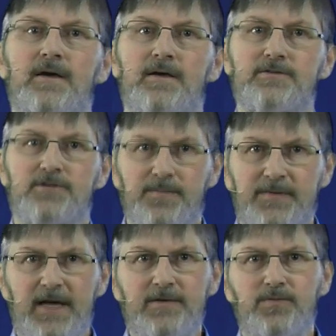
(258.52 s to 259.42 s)

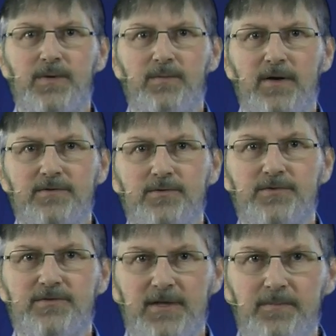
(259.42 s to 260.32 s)
Sometimes we want to
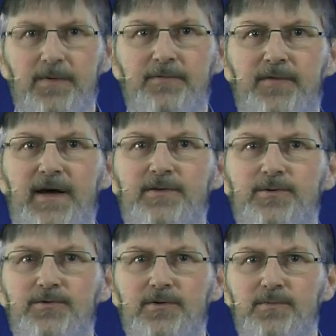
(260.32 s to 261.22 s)
simplify
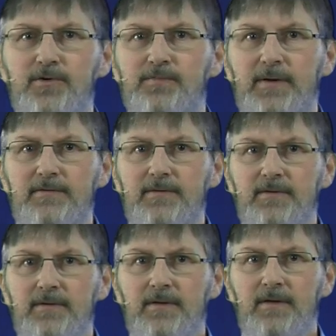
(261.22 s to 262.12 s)
user movement.
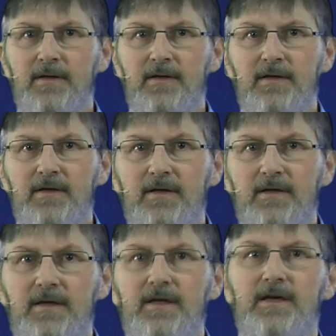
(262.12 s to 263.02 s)

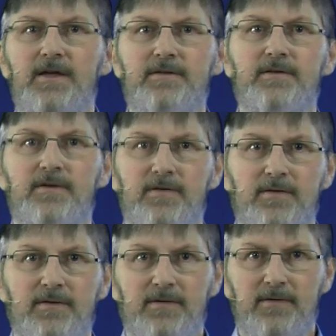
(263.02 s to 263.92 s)
In
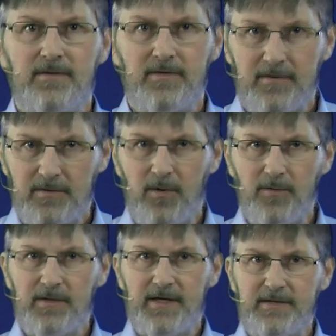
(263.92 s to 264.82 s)

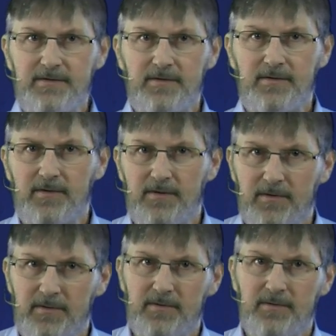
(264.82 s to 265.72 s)
online
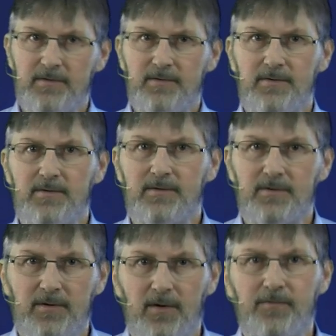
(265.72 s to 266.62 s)
or
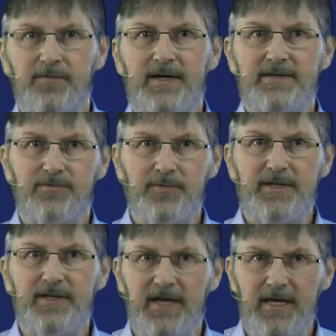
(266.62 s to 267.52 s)
offline
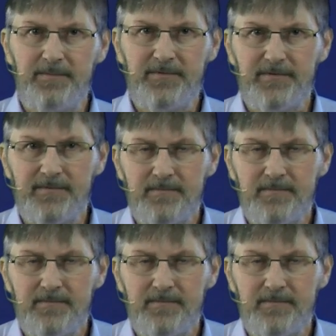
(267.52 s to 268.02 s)
3D games,